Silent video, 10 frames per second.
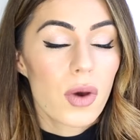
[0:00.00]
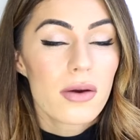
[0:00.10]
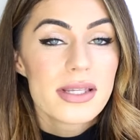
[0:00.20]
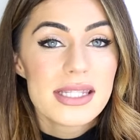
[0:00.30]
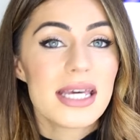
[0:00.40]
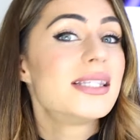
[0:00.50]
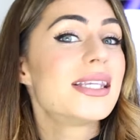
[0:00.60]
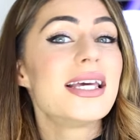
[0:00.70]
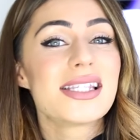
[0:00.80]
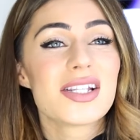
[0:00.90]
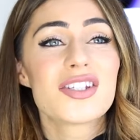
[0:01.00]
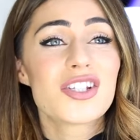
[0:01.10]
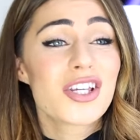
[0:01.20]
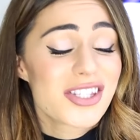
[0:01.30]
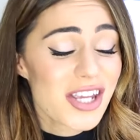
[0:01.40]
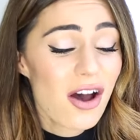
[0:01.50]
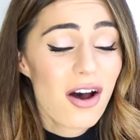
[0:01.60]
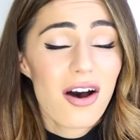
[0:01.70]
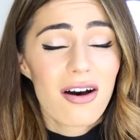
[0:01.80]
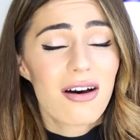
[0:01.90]
Whereas this is just,
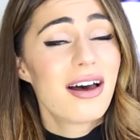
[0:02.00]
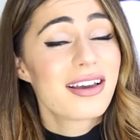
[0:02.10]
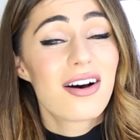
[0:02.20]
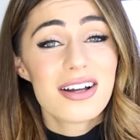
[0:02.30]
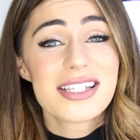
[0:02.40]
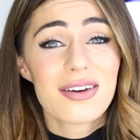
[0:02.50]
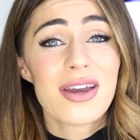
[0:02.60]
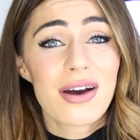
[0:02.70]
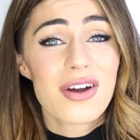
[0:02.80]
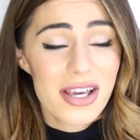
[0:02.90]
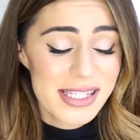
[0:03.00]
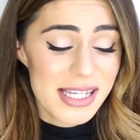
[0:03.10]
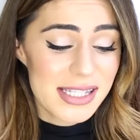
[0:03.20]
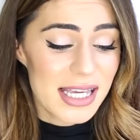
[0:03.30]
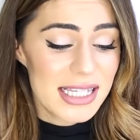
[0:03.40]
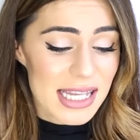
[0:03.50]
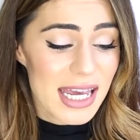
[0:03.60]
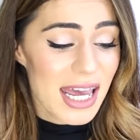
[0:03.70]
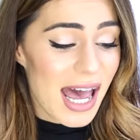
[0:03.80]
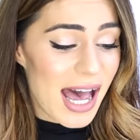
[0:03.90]
oh, I can't tell you how nice this is.
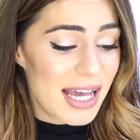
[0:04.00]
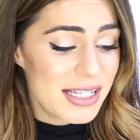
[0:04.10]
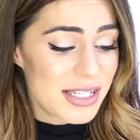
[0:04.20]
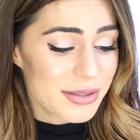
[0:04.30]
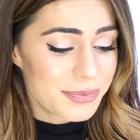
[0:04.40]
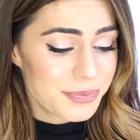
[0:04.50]
And